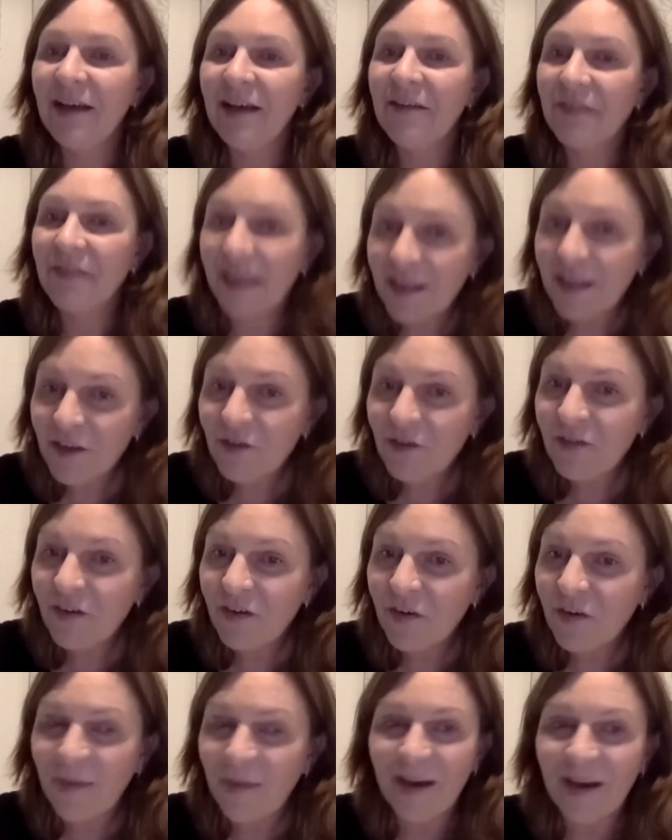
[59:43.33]
Thank you
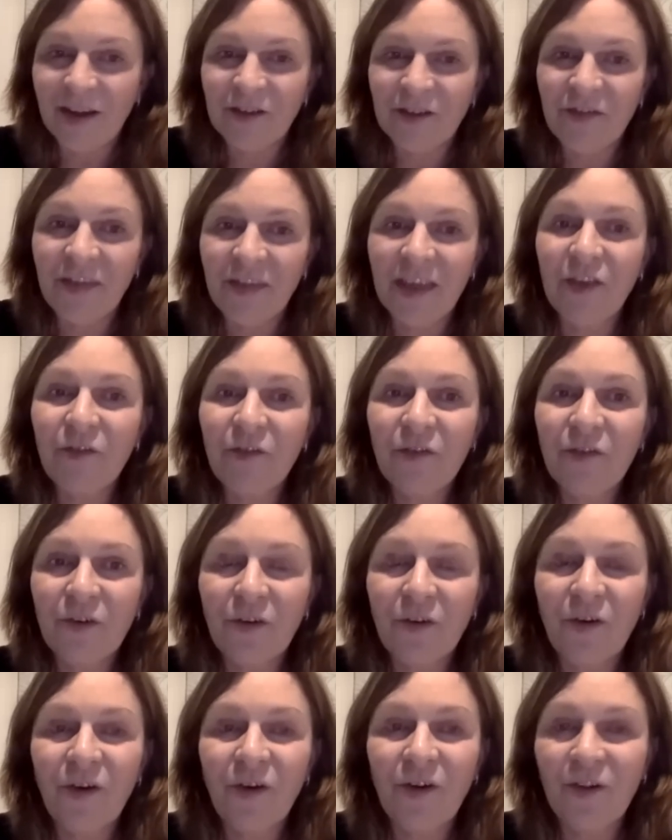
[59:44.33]
very much. Thank you for
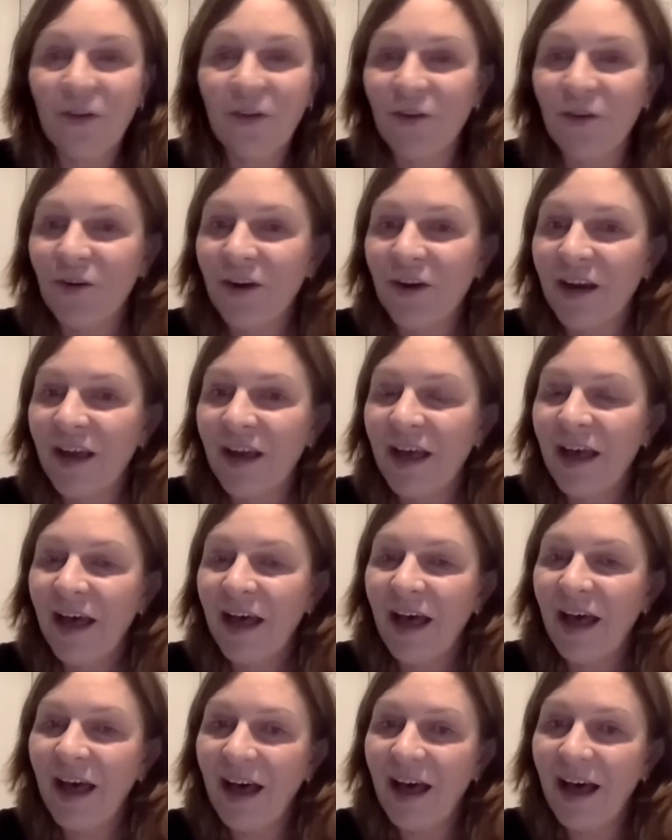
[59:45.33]
all your
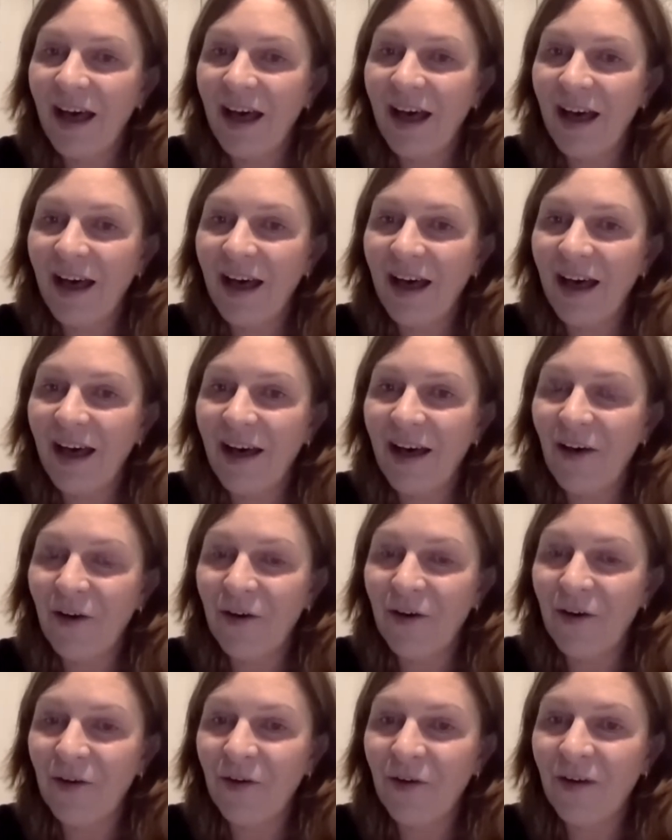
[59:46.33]
uh, or
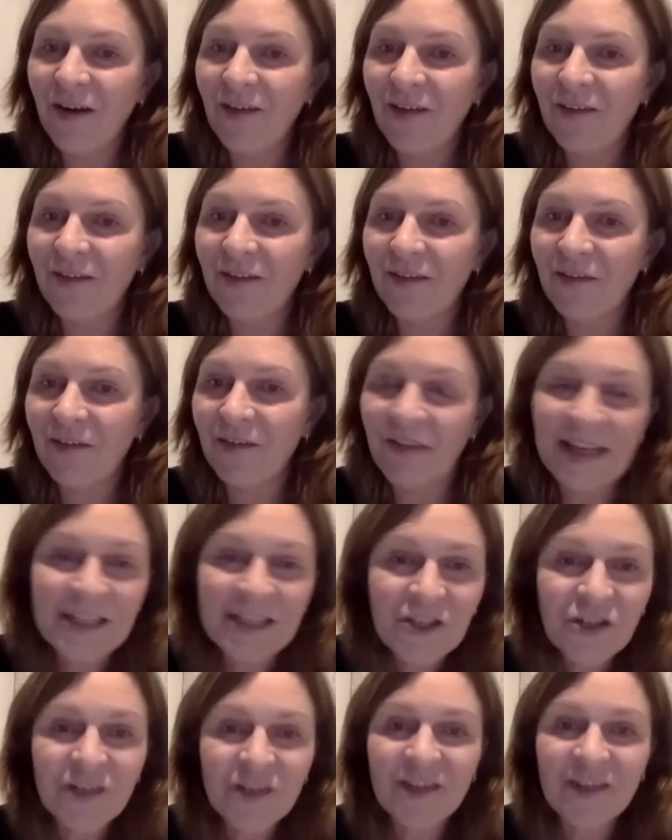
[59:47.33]
your
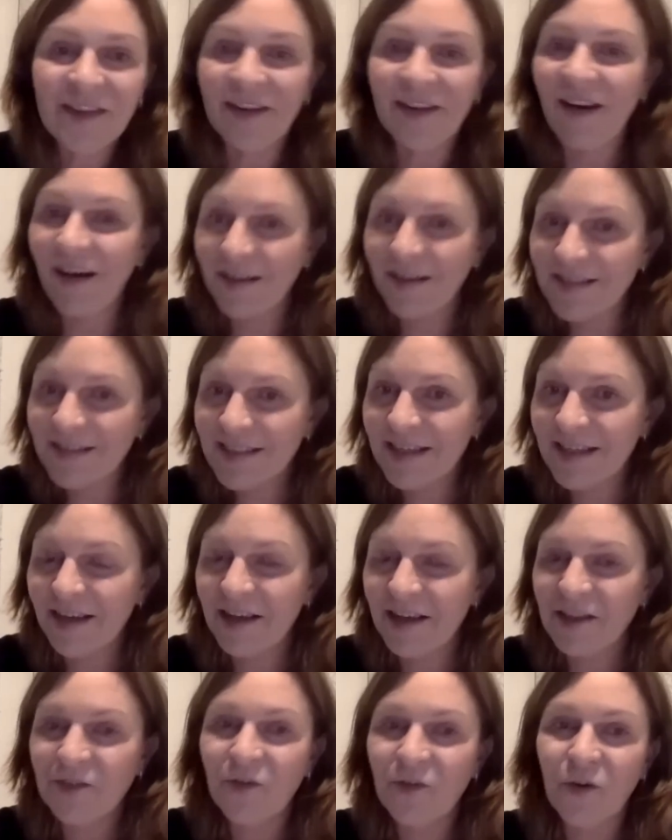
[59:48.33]
questions and
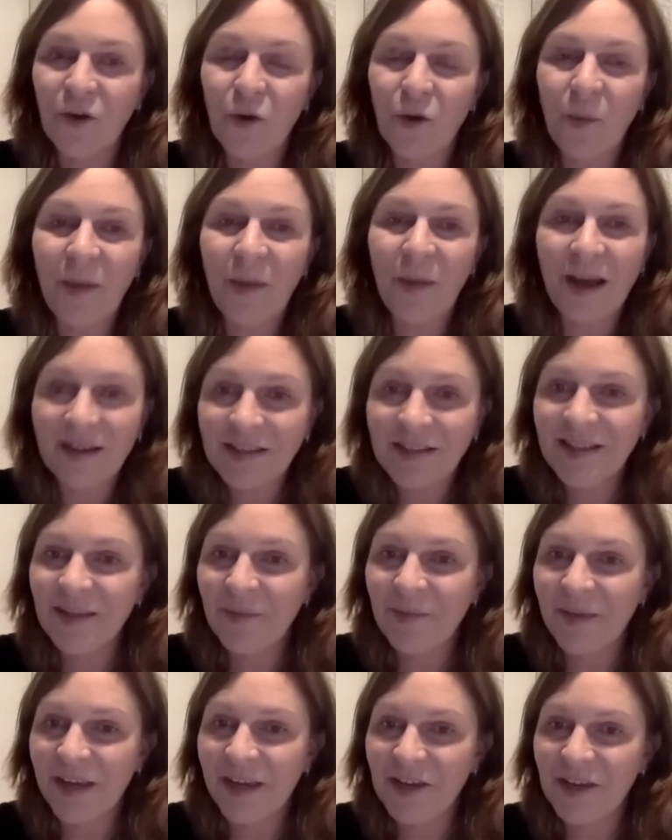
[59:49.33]
answers for your
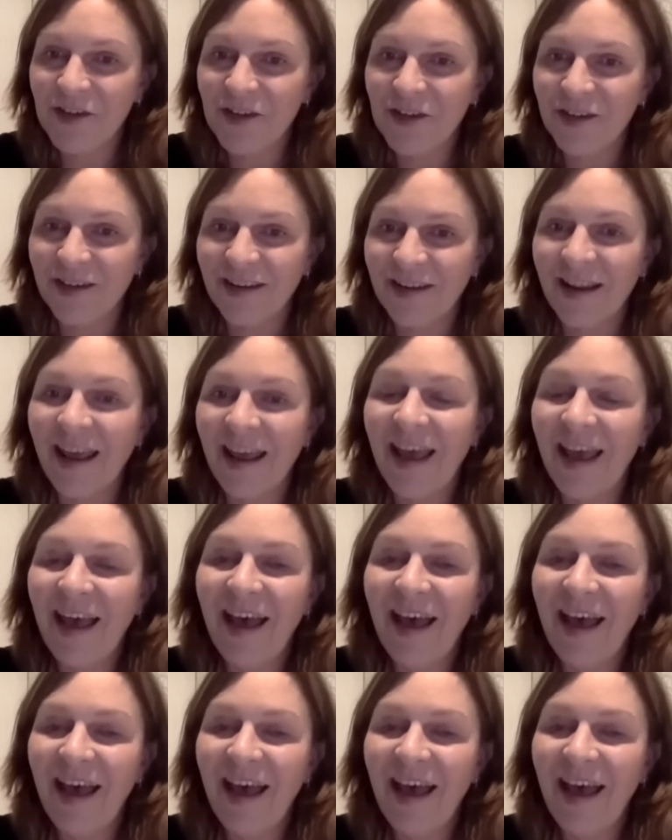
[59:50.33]
participation.